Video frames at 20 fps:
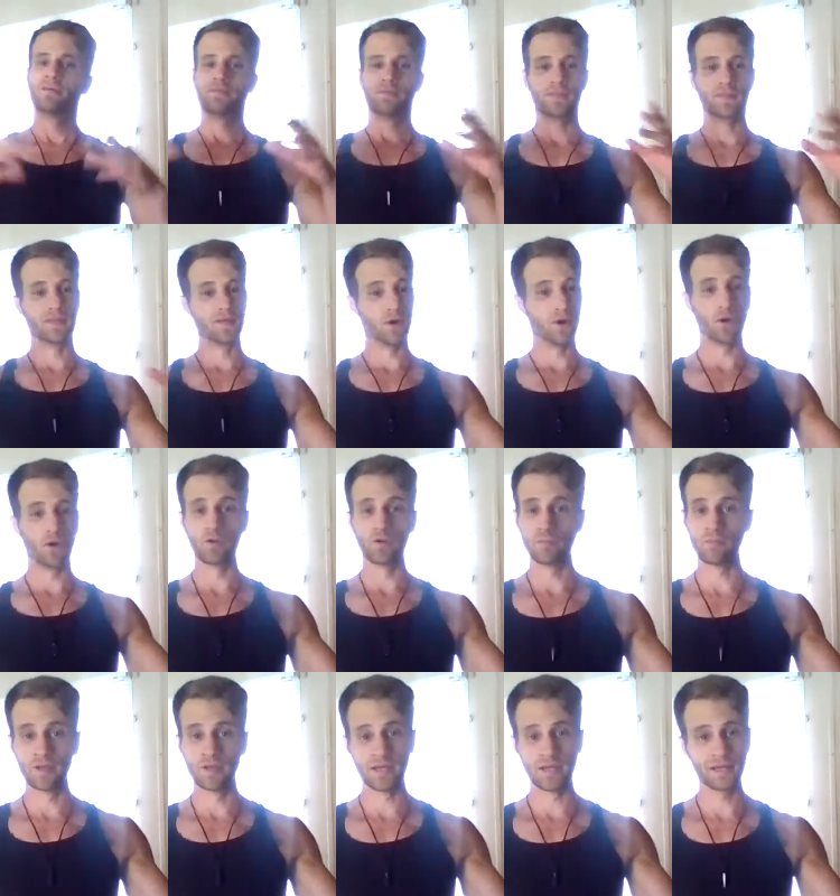the
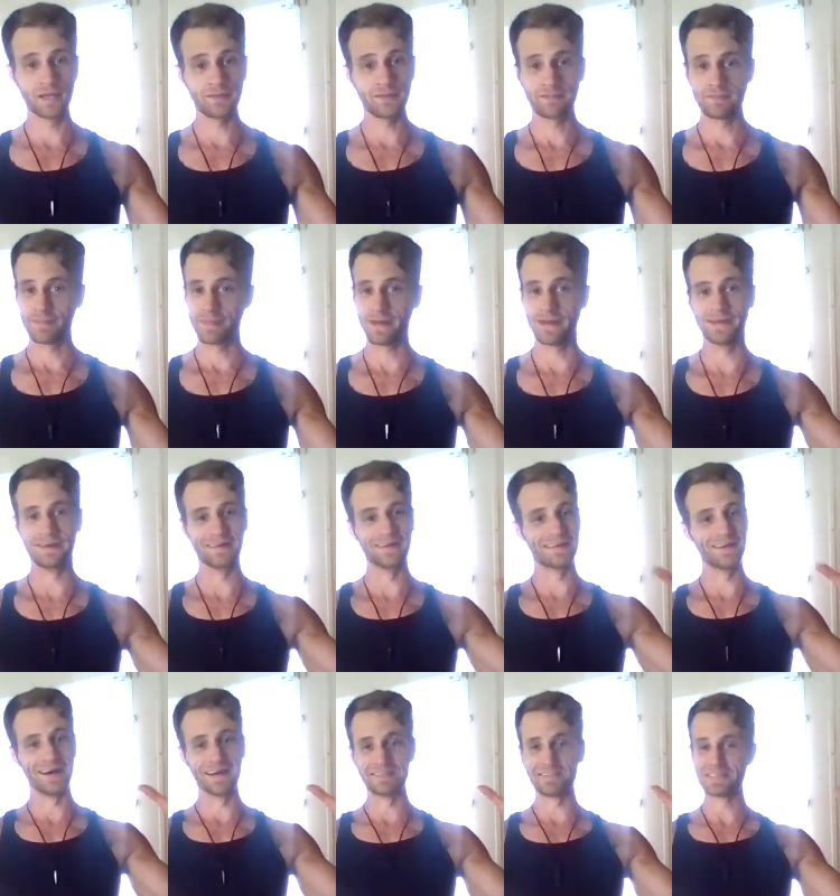old me, not